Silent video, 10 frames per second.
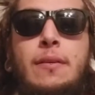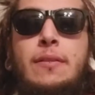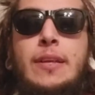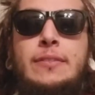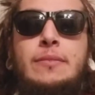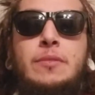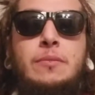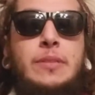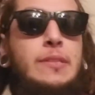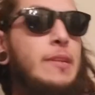That seems to
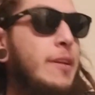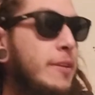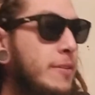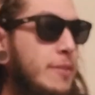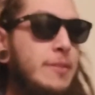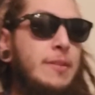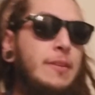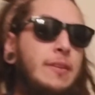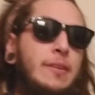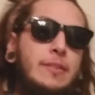me like
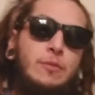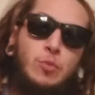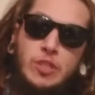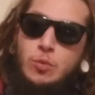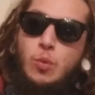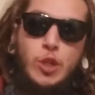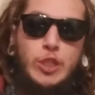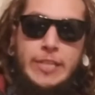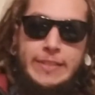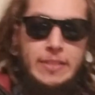it's what's worked
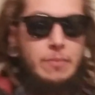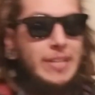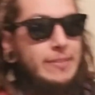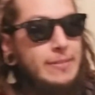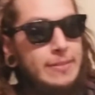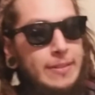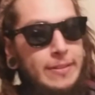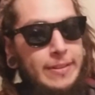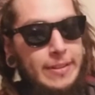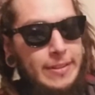the best.
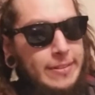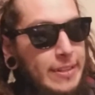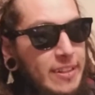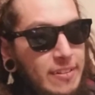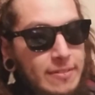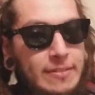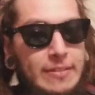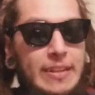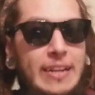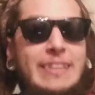Now,
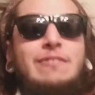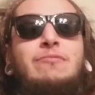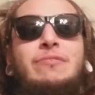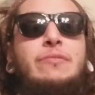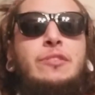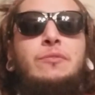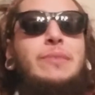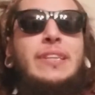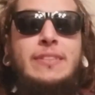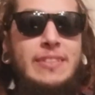I don't do
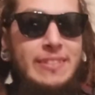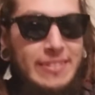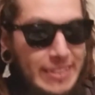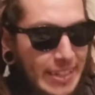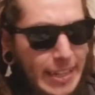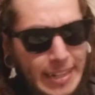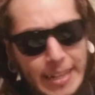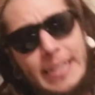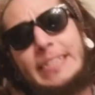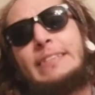maintenance, and
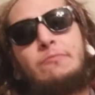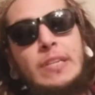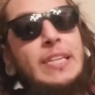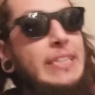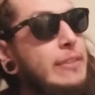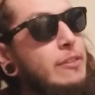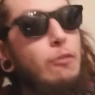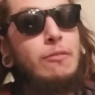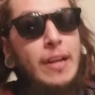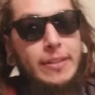I really
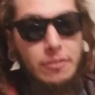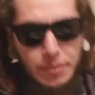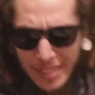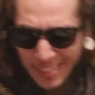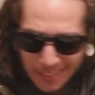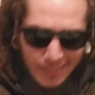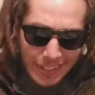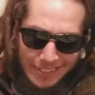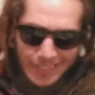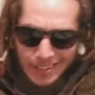don't like doing maintenance.
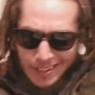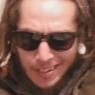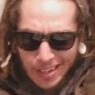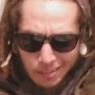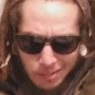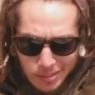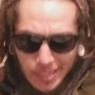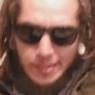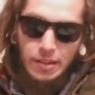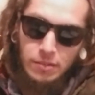Like I said,
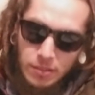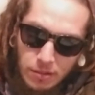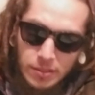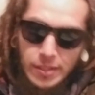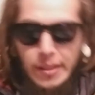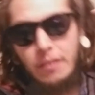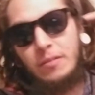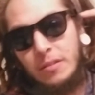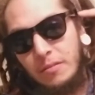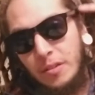crocheted that one, crocheted that
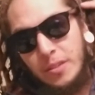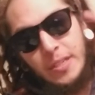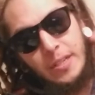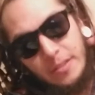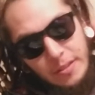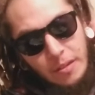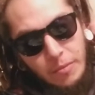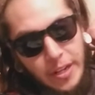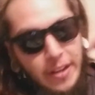one, crocheted some right